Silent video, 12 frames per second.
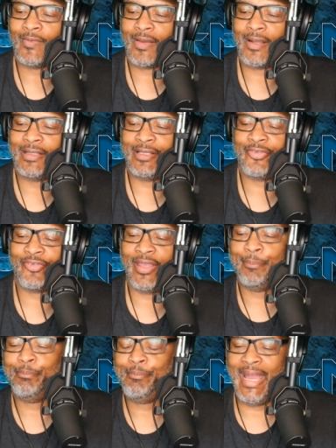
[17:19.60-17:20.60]
he
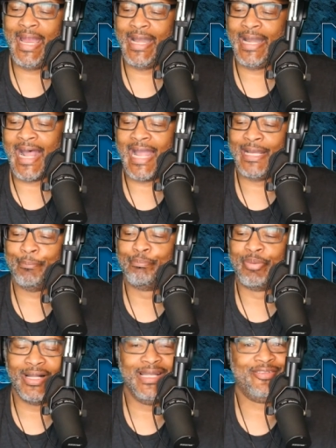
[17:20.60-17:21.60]
said, man, I
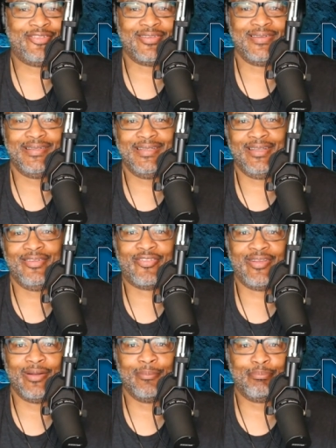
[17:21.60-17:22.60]
but,
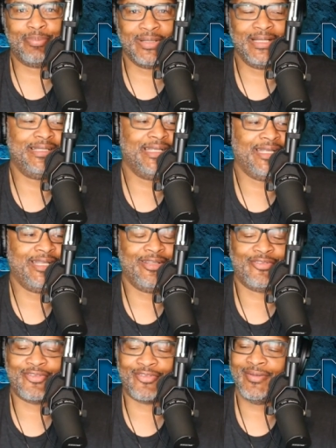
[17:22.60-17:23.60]
instead of but, it
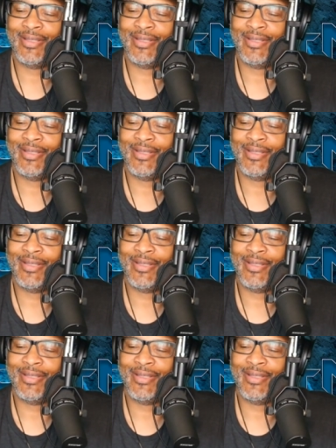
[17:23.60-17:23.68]
is,